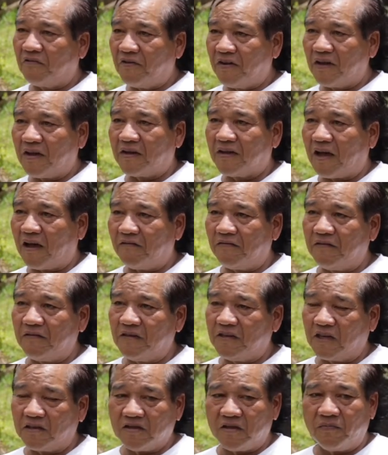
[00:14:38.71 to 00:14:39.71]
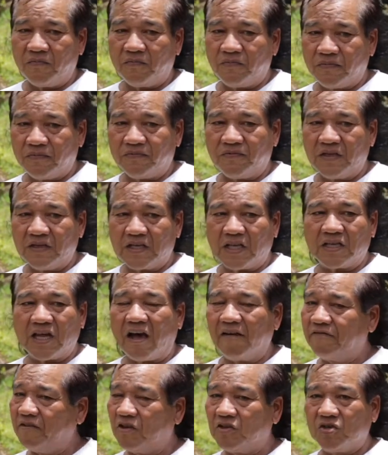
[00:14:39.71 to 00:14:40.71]
I think that have, it has some things that
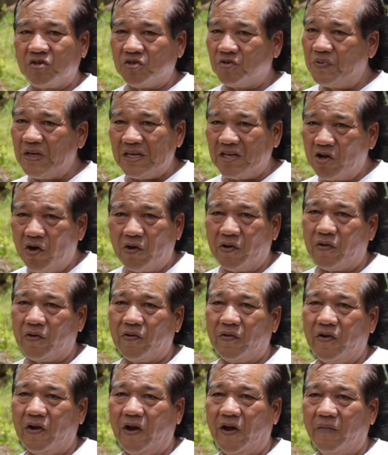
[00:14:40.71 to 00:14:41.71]
have not been done.